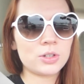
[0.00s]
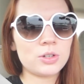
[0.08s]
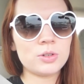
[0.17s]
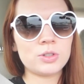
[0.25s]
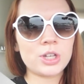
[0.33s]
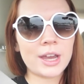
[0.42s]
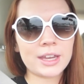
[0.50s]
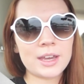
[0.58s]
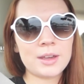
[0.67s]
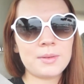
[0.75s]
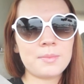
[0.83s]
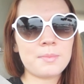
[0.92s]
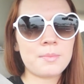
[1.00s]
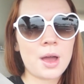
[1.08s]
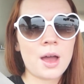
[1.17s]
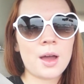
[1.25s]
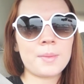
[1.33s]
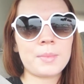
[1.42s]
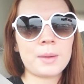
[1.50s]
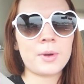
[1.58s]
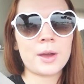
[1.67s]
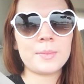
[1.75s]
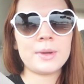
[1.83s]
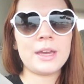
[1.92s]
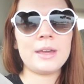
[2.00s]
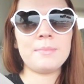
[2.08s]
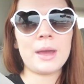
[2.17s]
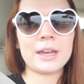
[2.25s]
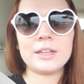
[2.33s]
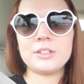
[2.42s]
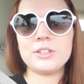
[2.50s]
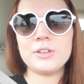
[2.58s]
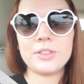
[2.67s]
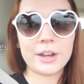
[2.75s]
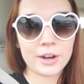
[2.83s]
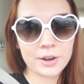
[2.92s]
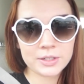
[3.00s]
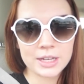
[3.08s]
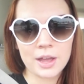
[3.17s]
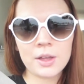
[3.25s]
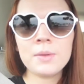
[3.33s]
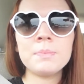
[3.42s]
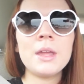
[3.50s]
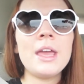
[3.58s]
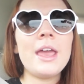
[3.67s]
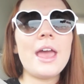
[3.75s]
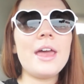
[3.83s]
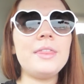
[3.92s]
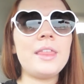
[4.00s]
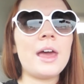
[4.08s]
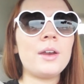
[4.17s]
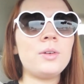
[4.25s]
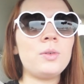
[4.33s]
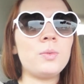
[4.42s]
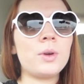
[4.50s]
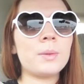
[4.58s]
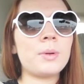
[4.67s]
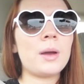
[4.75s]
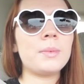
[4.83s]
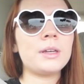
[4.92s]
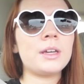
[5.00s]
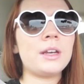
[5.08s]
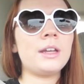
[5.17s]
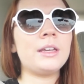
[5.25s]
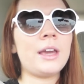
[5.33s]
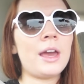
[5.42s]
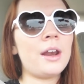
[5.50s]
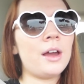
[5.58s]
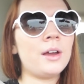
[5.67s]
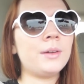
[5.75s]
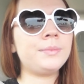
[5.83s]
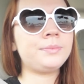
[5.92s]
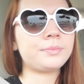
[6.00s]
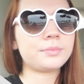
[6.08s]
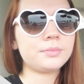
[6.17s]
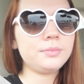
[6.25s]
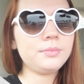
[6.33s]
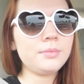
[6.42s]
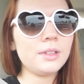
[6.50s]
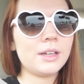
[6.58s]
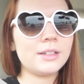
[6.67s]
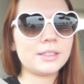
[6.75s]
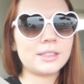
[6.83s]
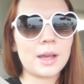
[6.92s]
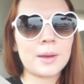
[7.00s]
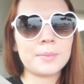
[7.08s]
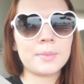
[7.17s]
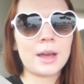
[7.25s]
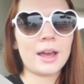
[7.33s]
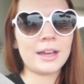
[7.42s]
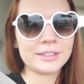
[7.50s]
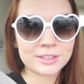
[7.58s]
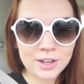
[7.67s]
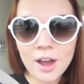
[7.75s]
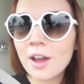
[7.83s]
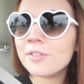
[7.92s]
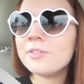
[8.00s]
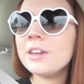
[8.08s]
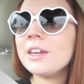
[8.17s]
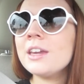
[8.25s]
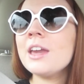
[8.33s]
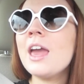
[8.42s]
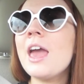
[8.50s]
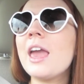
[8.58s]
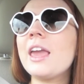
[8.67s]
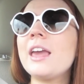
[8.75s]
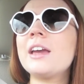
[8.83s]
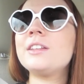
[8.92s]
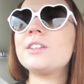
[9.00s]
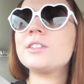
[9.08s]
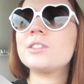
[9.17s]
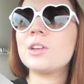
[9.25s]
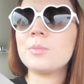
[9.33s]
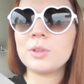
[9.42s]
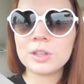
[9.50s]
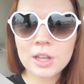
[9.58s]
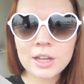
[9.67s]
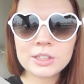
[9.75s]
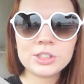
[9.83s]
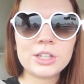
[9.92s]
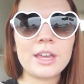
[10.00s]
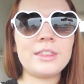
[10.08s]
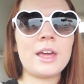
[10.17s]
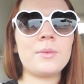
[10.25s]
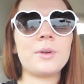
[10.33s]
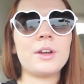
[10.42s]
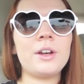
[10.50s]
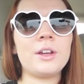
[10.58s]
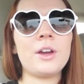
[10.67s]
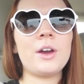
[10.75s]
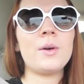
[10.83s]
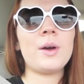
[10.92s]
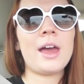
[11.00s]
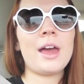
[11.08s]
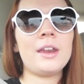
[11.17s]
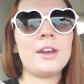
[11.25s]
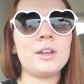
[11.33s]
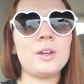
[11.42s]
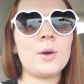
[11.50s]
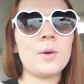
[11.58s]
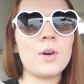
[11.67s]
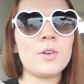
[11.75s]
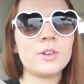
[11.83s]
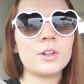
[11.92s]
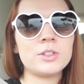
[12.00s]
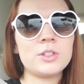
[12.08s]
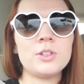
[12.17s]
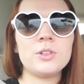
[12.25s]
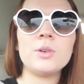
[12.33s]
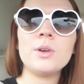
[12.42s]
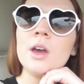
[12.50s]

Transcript: to check in um, my mom and Megan to their hotel, and then we're probably gonna get um, some iced coffee and some lunch, and then we're gonna go ahead and go over to